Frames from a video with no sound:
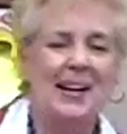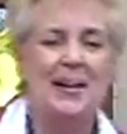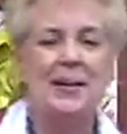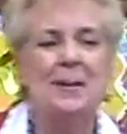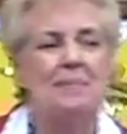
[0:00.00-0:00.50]

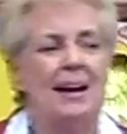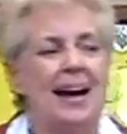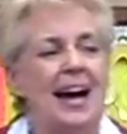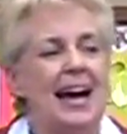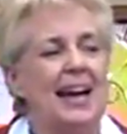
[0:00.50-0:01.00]

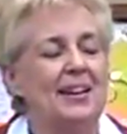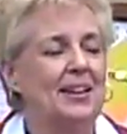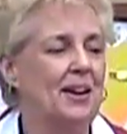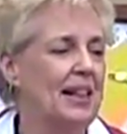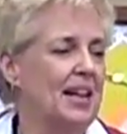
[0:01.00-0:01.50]

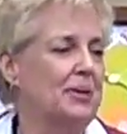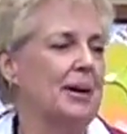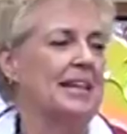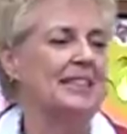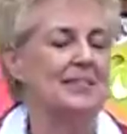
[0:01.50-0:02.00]
I'm
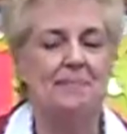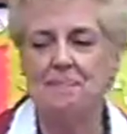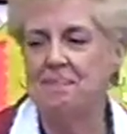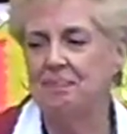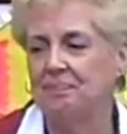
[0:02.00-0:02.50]
going
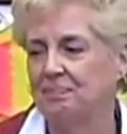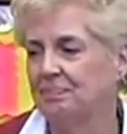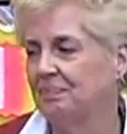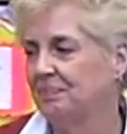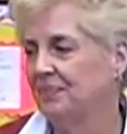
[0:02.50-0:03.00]

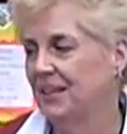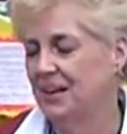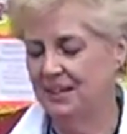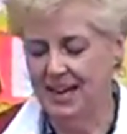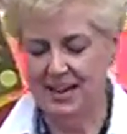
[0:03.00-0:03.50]

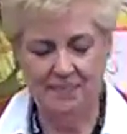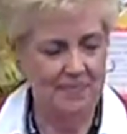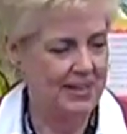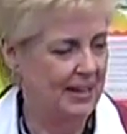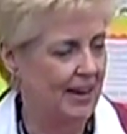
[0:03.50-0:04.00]
Okay.
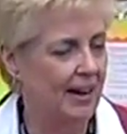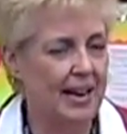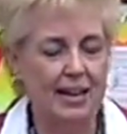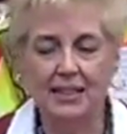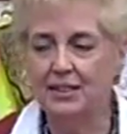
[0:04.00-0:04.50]
All
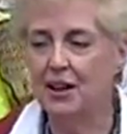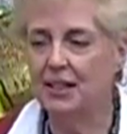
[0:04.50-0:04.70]
right, now so